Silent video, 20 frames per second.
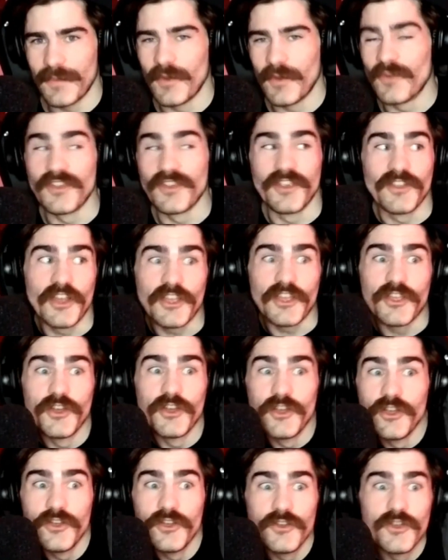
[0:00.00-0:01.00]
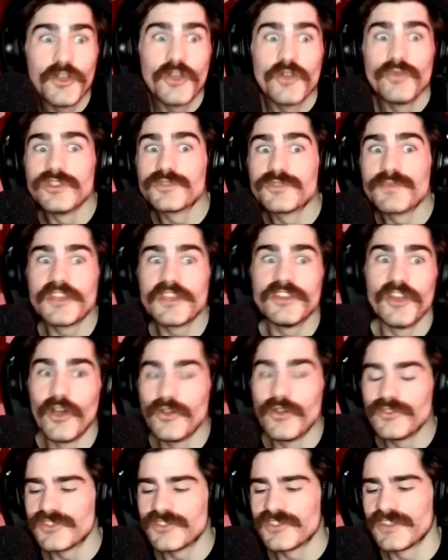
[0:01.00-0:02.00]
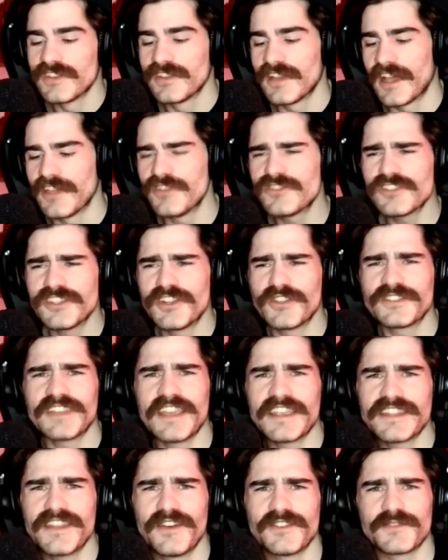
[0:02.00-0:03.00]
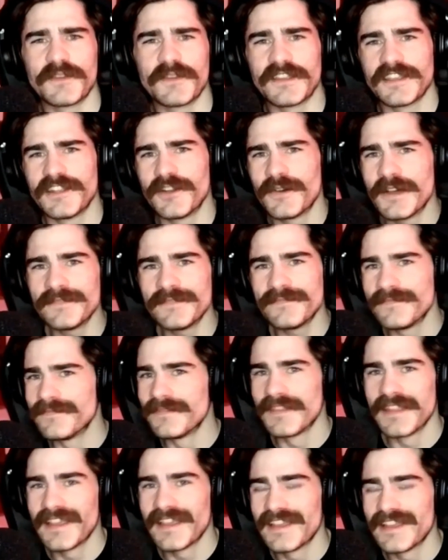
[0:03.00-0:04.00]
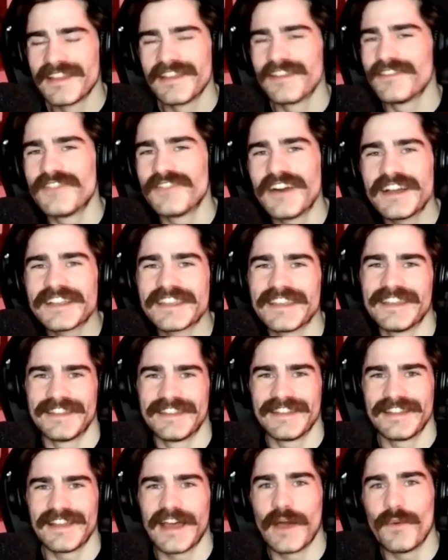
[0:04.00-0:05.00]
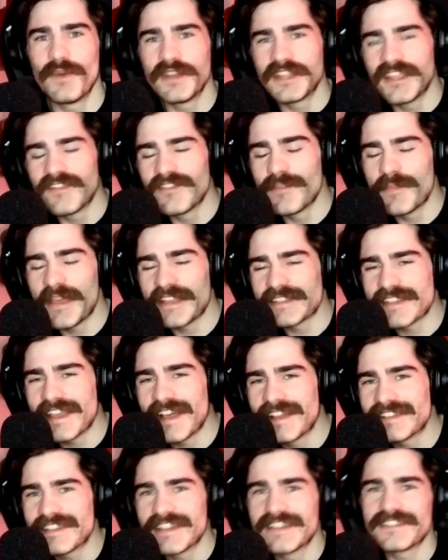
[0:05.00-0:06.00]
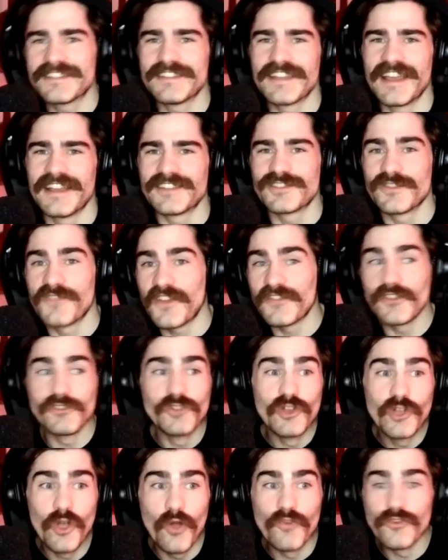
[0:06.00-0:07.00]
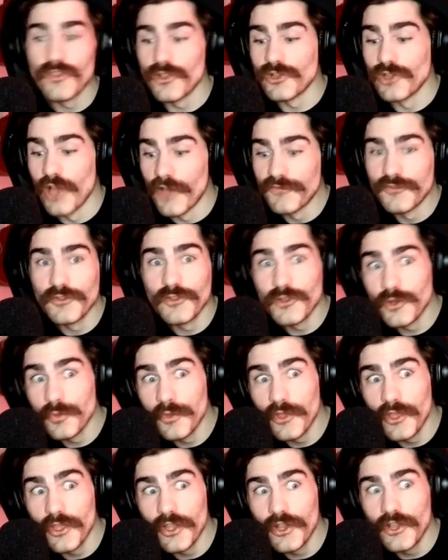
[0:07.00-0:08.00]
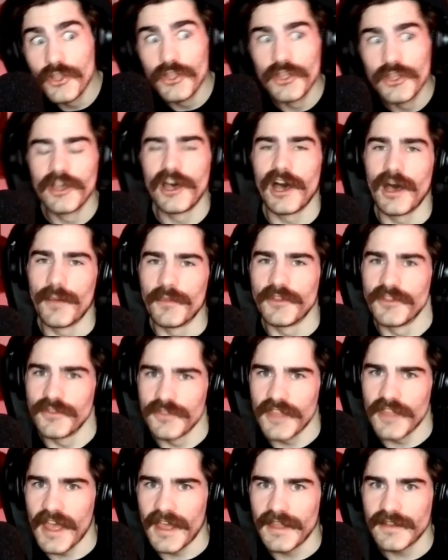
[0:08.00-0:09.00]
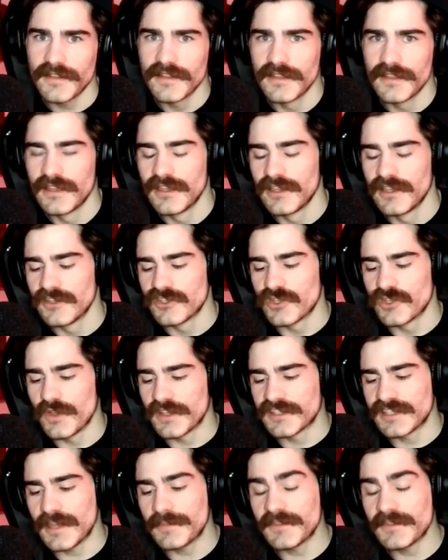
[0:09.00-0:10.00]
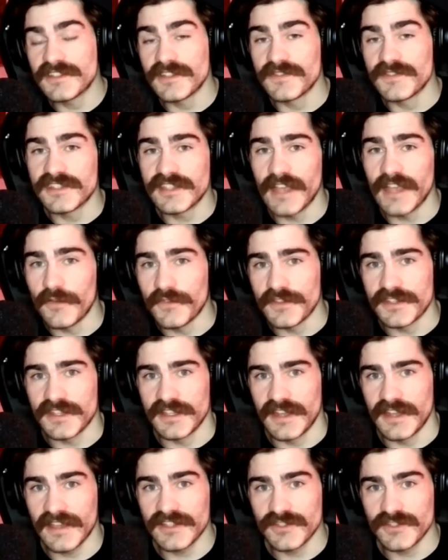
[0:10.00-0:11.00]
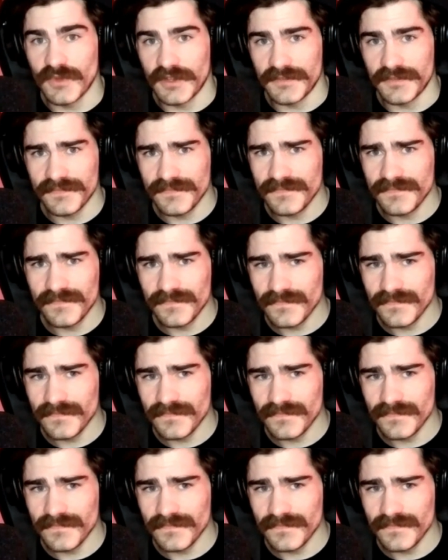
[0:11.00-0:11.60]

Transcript: I'm over here like, where's my notes? I usually don't take notes, but you know what? Fuck it. I want to give the best content to you guys. So if I have to look over to the left a little bit, I'm going to do that. So acceptance of self is the next one.